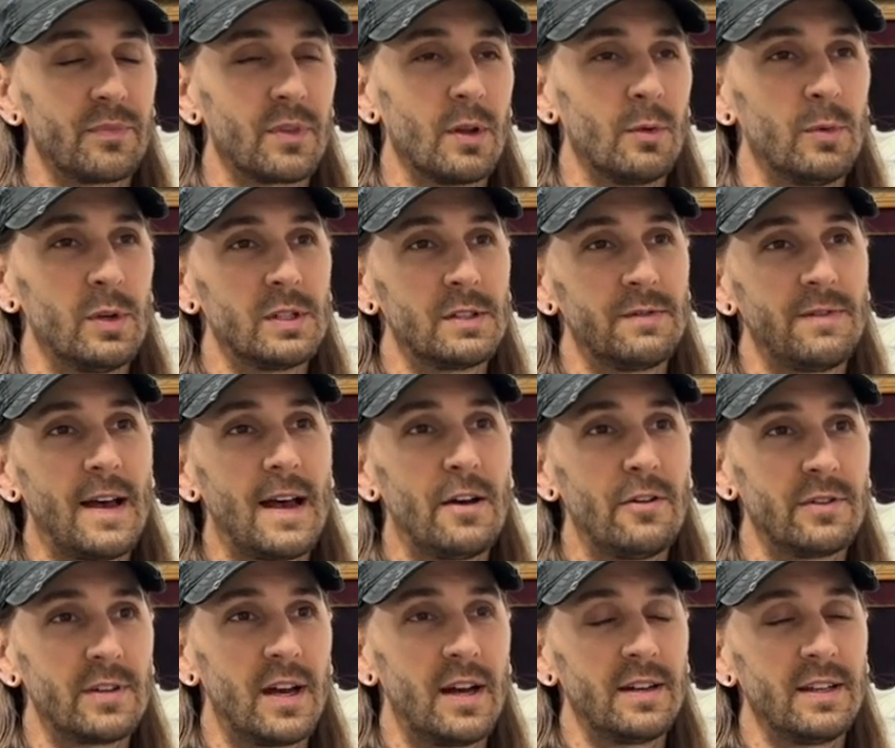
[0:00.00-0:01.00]
was
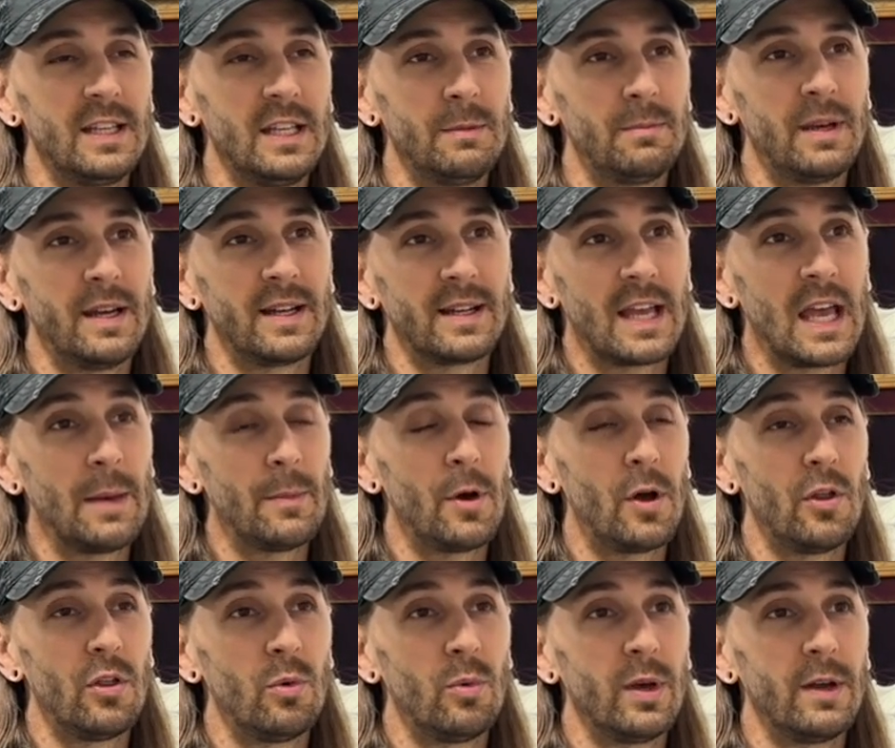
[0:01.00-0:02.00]
found on eBay and came
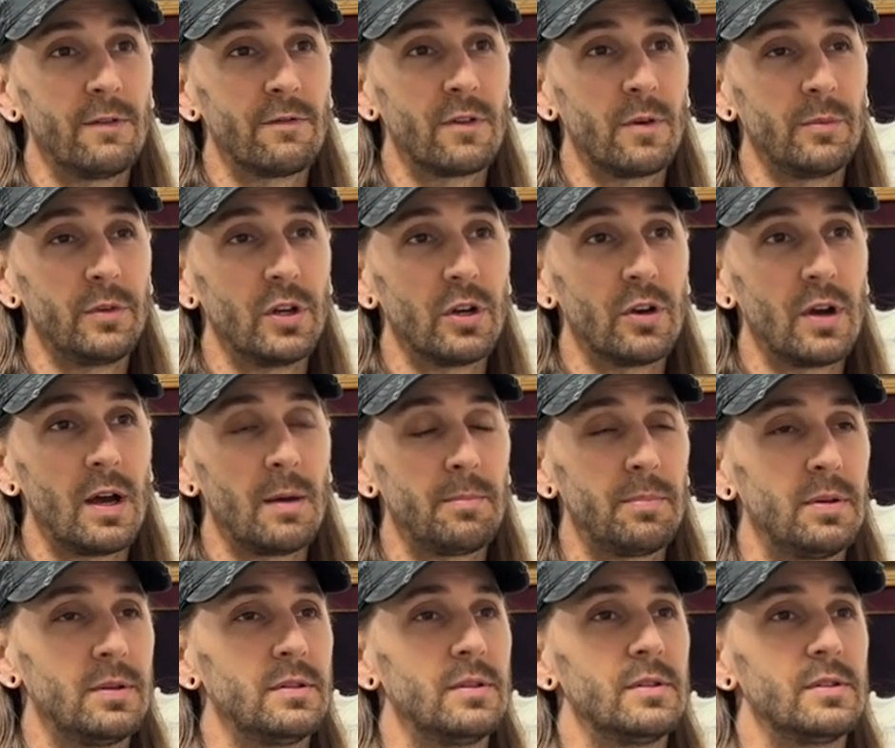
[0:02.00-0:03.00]
all the way from Europe.
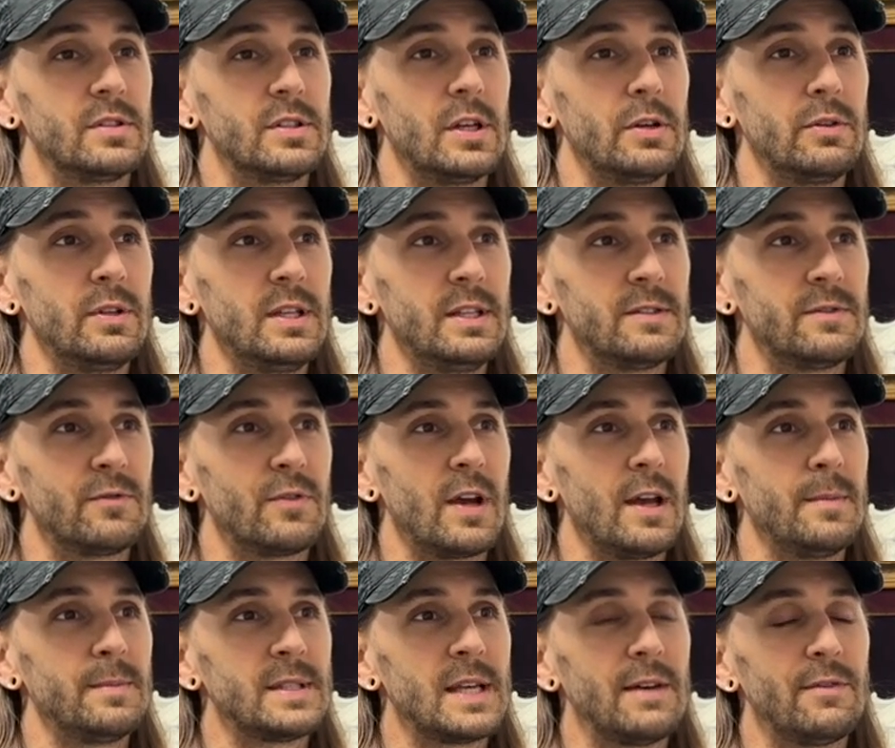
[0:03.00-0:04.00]
So these
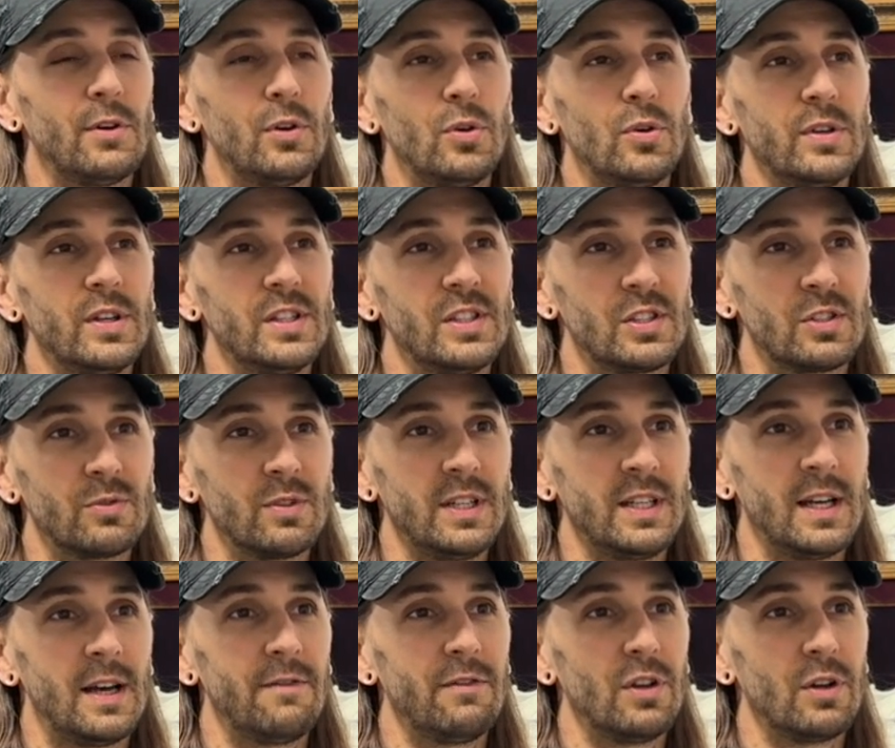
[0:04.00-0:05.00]
frames have a whole
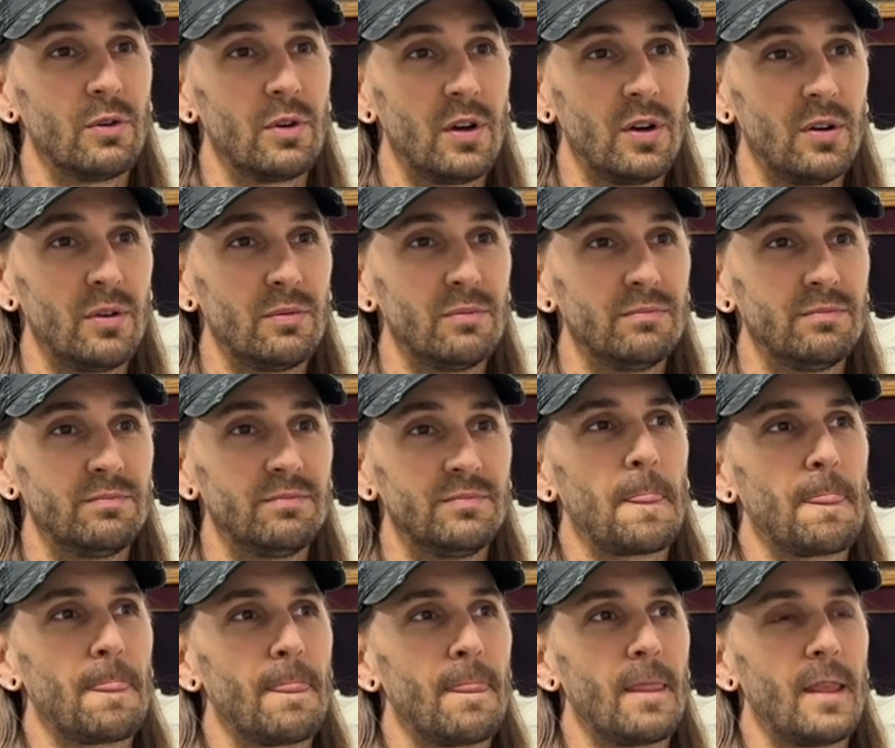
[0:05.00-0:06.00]
history of their own.
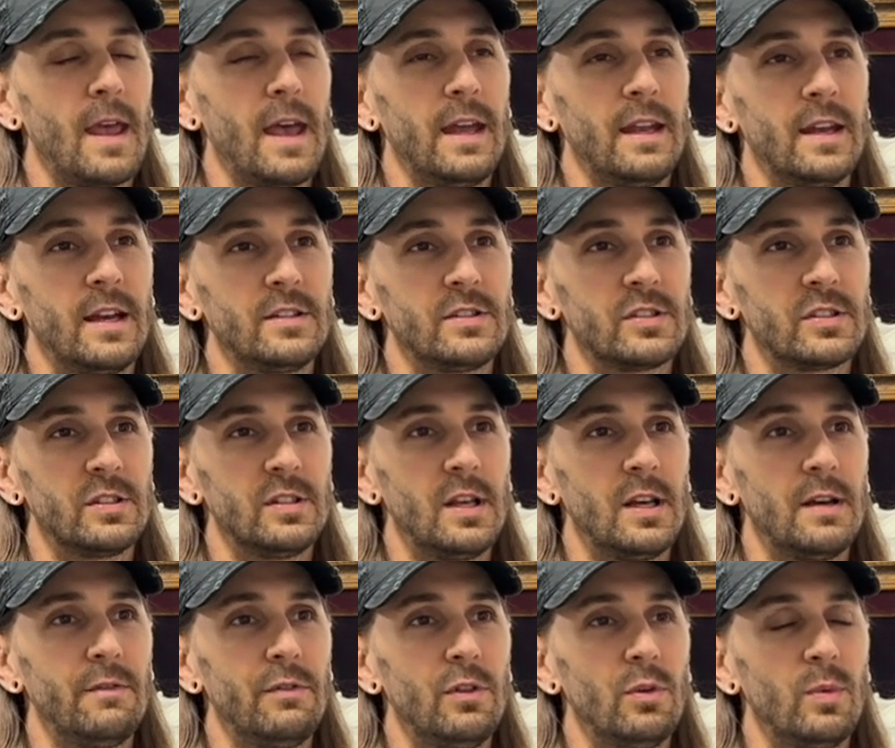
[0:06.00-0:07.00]
And I just
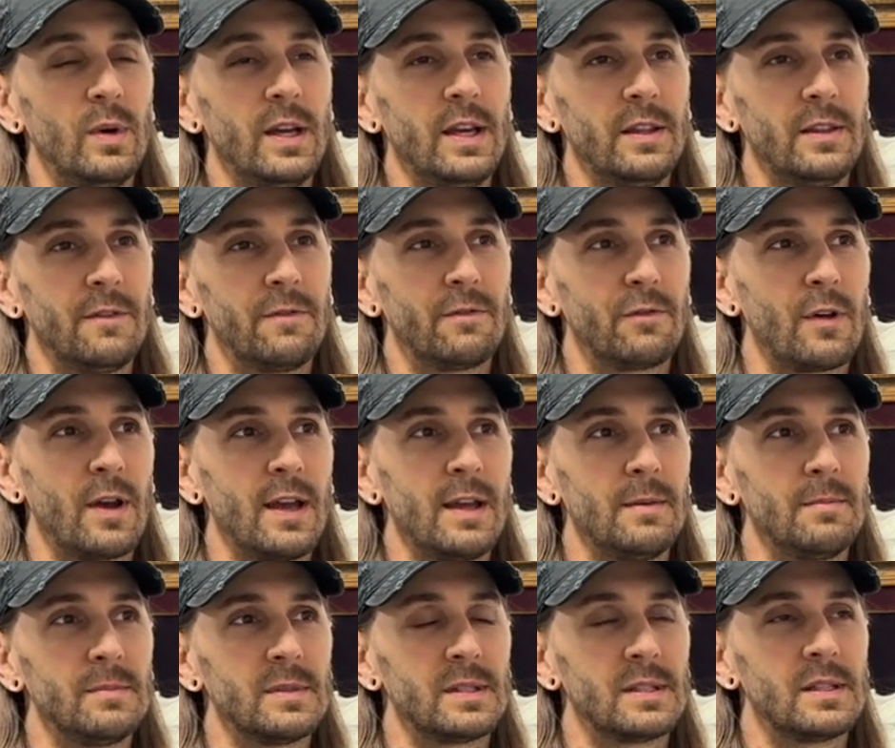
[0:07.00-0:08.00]
love the way the
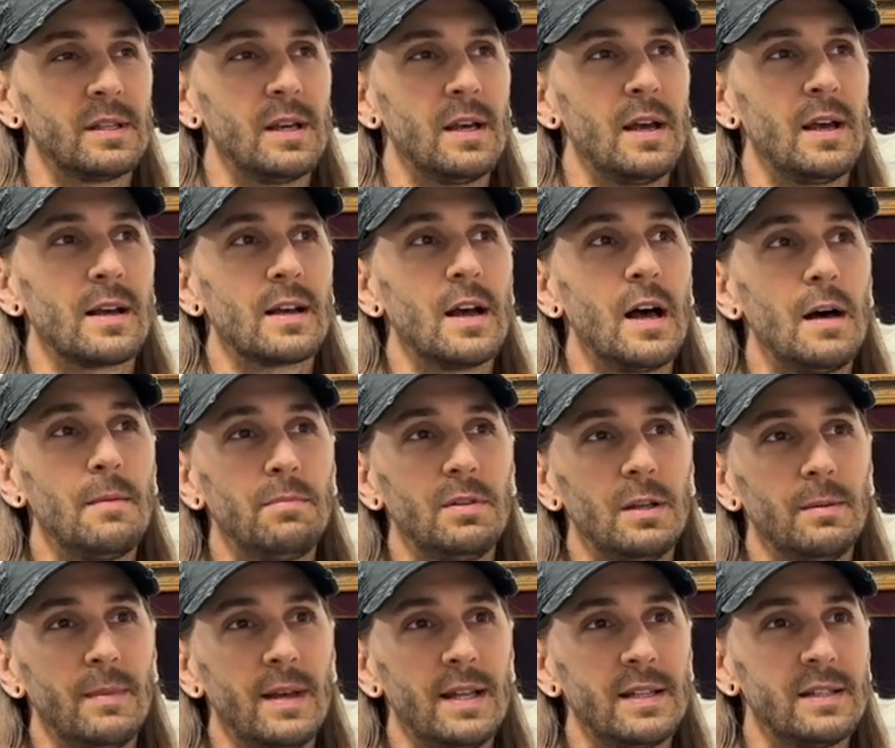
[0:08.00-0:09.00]
frames
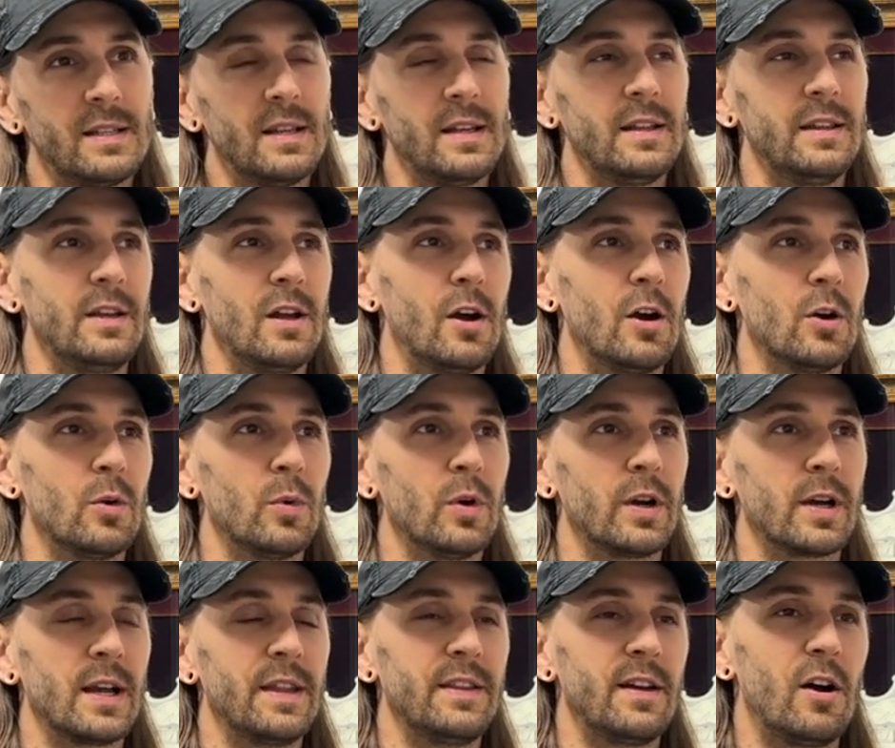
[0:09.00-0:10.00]
complement the
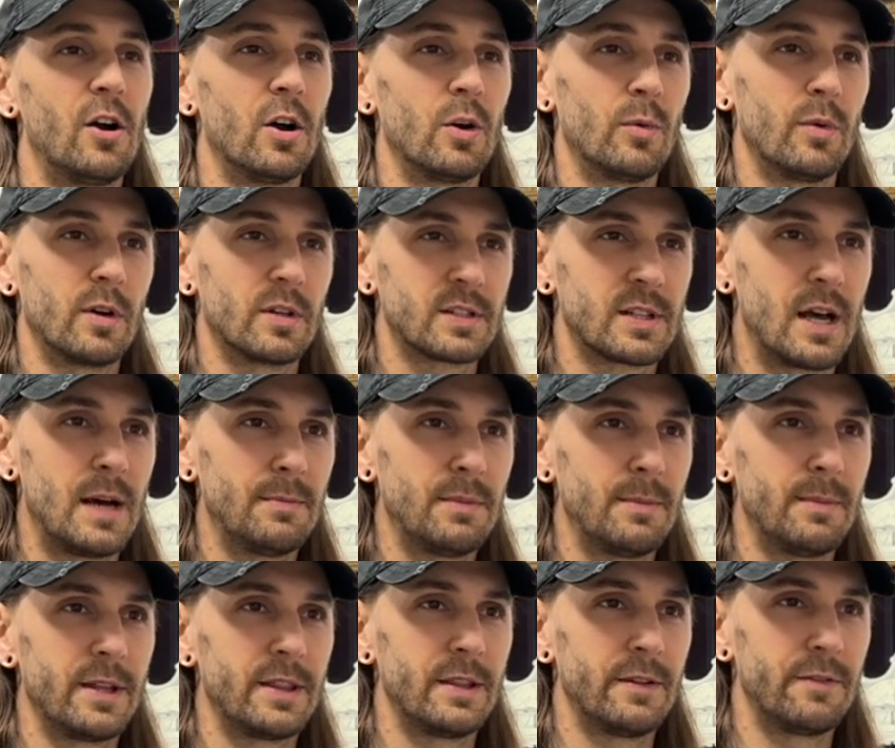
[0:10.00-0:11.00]
artwork and the artworks
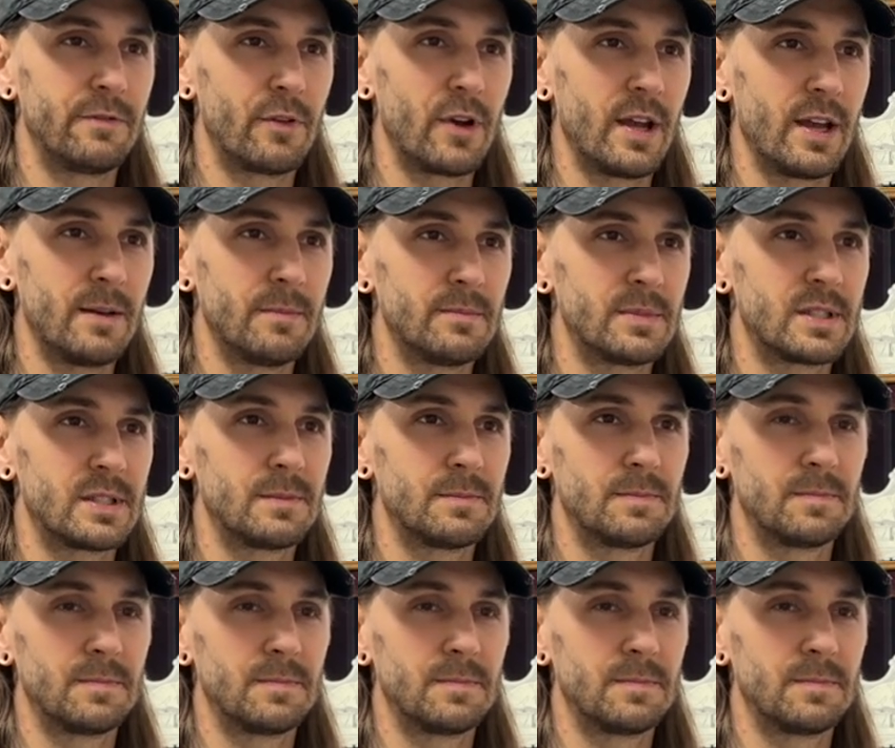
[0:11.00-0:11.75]
complement the frames.